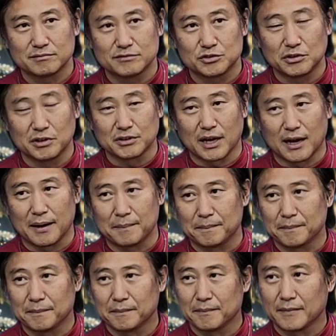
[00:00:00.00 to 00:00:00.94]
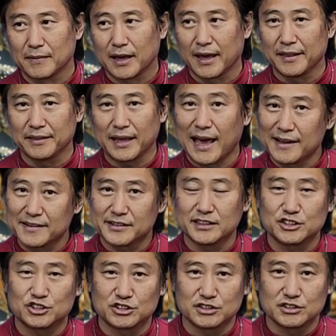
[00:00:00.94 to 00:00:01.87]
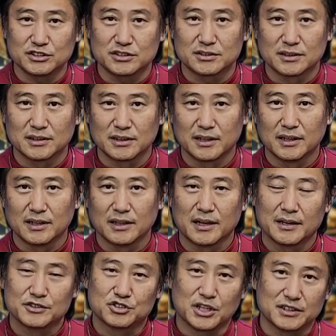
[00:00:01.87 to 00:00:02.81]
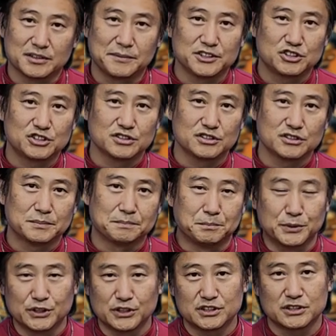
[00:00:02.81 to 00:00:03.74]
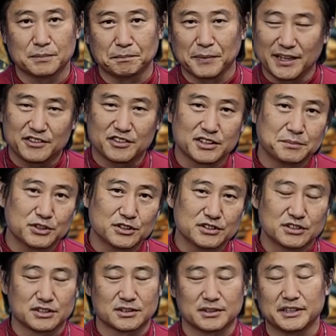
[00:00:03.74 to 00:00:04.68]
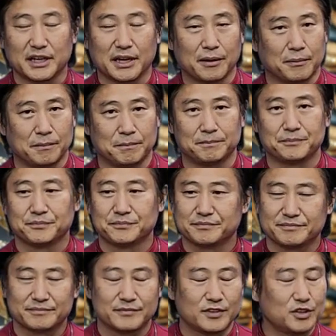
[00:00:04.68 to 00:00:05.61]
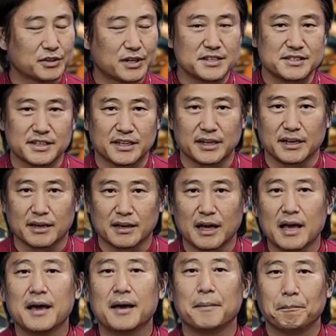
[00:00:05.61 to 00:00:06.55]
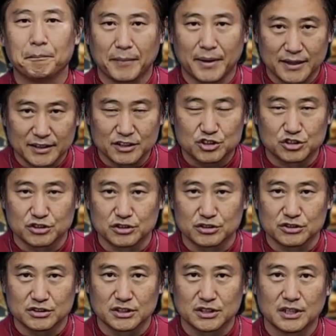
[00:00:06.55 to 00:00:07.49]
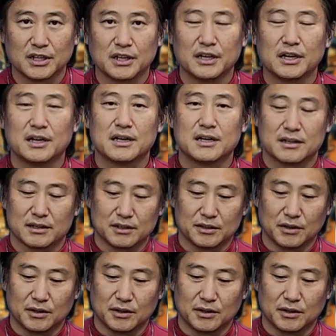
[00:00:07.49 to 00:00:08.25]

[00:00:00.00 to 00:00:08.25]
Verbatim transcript: low top, and athlete shoes, gentleman shoes, boots, military boots. Yeah, you can see many shoes, you